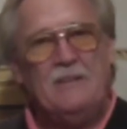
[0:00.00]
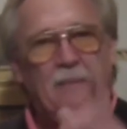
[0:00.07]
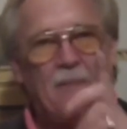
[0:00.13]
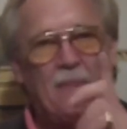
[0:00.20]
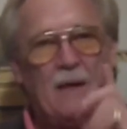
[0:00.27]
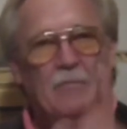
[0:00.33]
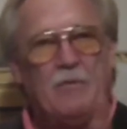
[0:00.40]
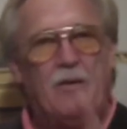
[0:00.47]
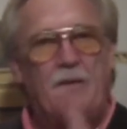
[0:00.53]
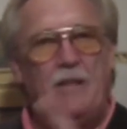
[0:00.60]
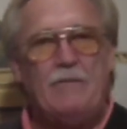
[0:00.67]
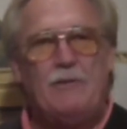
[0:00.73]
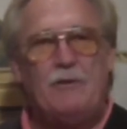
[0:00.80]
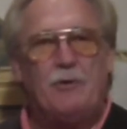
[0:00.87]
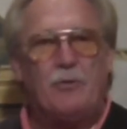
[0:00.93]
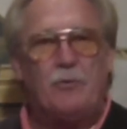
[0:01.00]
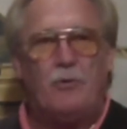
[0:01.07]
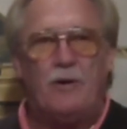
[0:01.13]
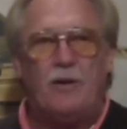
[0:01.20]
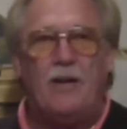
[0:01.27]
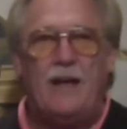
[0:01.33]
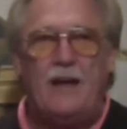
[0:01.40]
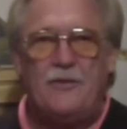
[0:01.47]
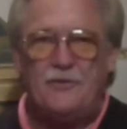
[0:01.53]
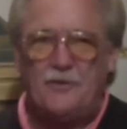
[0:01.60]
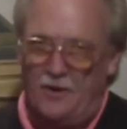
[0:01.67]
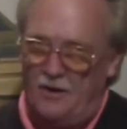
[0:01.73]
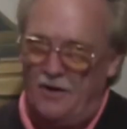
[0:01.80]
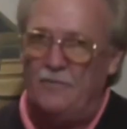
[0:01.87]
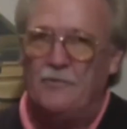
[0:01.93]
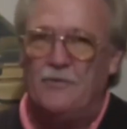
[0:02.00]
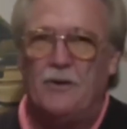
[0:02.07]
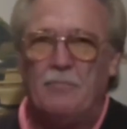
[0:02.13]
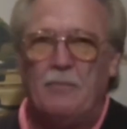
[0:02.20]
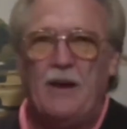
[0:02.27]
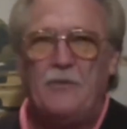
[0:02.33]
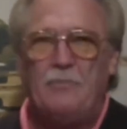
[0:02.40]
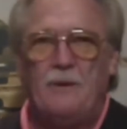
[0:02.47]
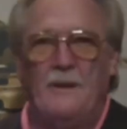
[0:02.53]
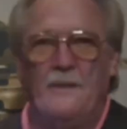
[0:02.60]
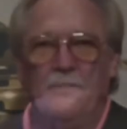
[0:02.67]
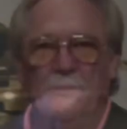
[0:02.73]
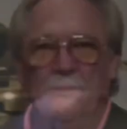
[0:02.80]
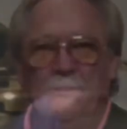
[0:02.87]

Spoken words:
And I'm going to leave you with one last thought until next month.